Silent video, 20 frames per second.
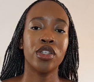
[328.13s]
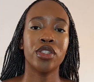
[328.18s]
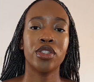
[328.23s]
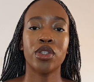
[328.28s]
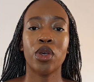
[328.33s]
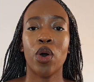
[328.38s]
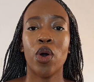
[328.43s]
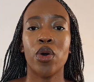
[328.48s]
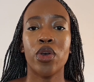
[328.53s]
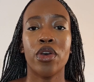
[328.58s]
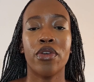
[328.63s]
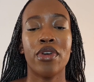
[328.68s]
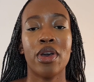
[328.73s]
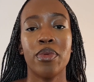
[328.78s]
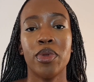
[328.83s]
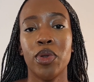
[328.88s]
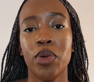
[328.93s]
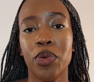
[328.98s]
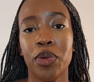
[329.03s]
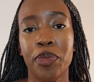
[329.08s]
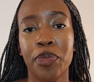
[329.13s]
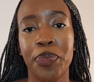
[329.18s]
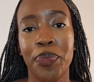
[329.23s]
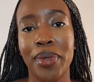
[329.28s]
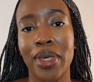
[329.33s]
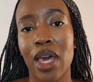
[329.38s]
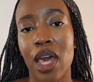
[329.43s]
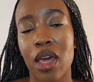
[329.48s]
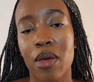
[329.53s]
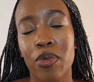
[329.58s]
So your family will
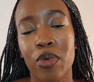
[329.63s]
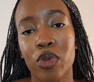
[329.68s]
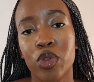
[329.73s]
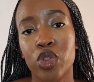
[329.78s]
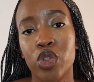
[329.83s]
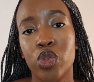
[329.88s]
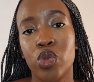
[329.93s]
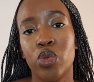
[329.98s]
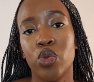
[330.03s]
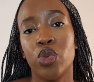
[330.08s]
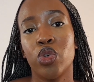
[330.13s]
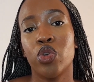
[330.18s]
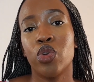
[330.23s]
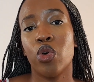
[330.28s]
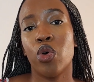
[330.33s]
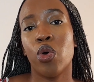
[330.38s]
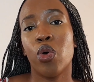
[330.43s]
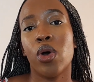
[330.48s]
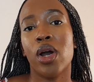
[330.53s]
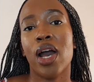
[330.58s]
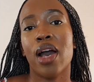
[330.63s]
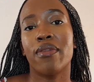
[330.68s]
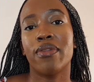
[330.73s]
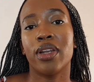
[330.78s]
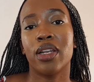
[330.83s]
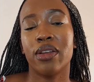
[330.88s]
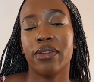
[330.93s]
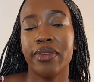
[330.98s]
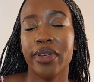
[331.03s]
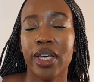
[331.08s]
be able to, you know, cover
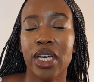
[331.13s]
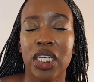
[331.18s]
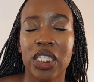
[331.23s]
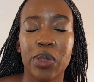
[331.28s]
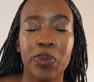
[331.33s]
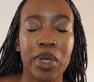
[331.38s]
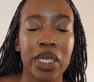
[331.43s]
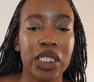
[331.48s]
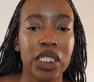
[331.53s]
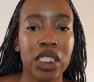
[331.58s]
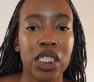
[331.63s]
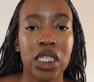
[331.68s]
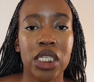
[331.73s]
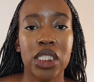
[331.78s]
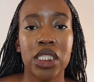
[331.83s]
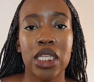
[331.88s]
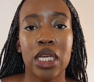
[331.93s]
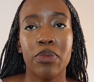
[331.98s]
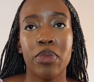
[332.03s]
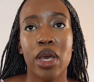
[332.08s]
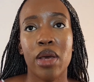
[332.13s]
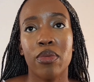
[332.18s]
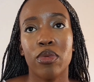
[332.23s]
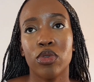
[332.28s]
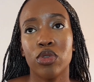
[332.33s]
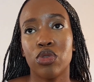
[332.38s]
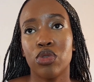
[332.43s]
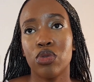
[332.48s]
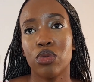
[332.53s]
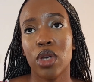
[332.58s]
living expenses, they'd be able
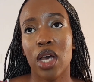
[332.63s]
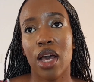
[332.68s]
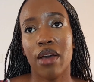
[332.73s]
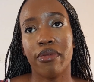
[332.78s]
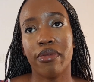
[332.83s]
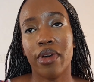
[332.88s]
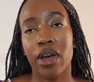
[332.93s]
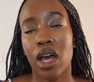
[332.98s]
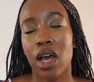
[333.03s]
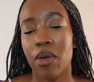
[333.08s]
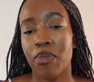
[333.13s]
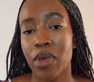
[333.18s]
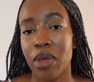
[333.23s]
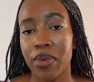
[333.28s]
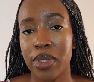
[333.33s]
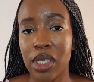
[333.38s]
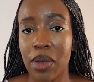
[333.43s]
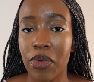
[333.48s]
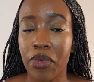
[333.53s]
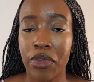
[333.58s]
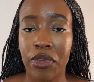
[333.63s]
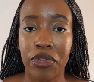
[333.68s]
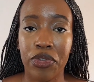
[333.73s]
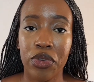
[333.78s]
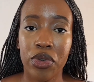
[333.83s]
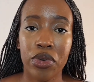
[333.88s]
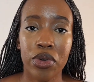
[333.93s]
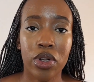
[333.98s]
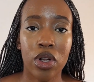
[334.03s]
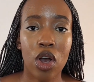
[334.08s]
to cover maybe some of the
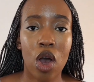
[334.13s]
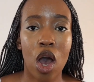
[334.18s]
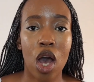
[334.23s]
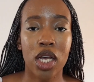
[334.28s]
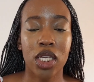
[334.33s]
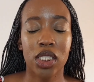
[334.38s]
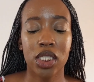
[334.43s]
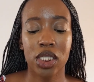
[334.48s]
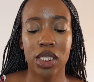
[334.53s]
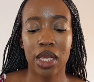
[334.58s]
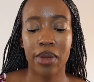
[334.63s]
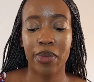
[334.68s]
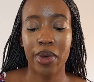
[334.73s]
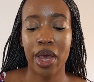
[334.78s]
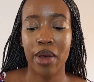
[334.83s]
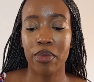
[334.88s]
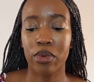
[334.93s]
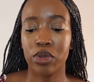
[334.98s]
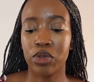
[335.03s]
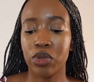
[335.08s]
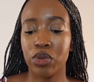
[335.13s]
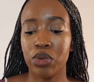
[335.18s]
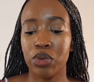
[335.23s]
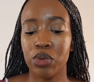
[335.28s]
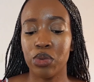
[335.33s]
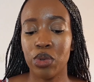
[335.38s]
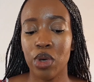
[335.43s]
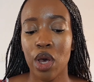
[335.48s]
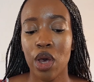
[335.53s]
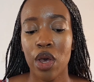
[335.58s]
funeral costs, they'd be able
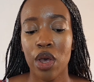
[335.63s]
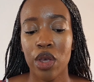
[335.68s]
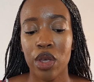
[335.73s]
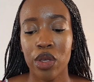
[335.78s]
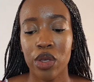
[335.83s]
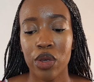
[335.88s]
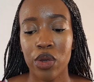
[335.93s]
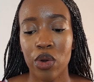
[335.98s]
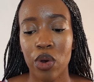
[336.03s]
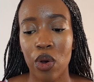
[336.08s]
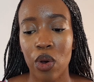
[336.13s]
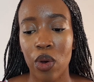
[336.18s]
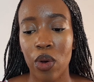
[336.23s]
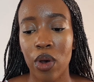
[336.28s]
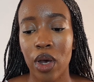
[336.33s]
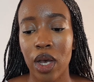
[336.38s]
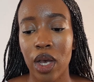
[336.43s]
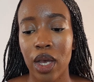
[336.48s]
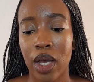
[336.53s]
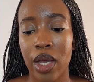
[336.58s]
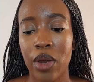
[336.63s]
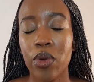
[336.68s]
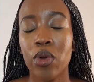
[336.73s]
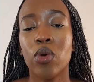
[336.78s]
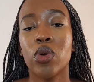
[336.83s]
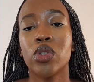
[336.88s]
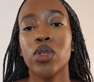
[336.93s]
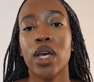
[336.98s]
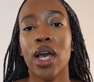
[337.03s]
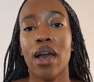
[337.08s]
to, you know, it will
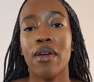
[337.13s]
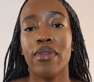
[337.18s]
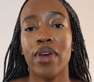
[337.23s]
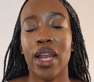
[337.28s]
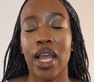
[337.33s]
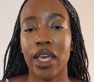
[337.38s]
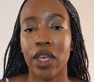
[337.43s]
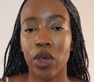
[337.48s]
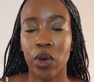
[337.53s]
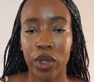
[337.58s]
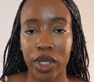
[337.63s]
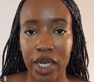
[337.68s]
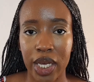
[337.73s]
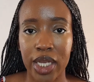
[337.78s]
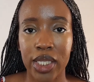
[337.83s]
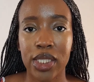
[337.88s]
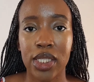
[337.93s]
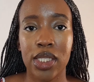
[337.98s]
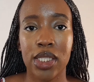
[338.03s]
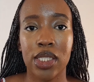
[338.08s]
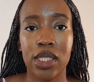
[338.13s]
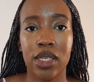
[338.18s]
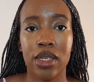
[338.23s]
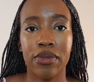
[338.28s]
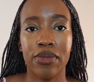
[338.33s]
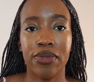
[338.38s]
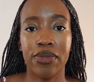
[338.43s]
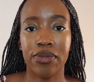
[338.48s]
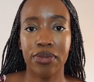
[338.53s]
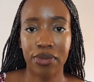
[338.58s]
also cover like your debts
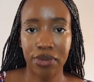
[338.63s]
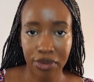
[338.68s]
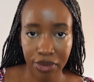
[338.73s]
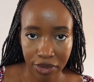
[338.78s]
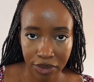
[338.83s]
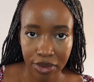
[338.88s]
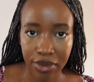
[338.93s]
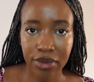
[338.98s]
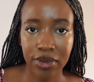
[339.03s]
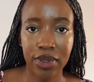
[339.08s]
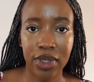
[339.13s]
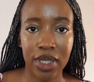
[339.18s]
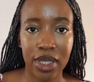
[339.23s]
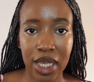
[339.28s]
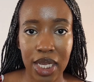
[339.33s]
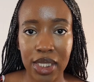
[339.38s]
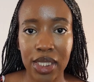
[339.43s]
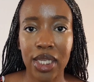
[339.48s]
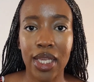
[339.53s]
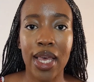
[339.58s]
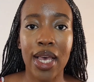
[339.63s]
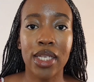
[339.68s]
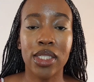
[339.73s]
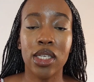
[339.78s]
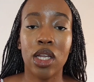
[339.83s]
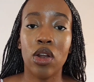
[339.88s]
if that's the case.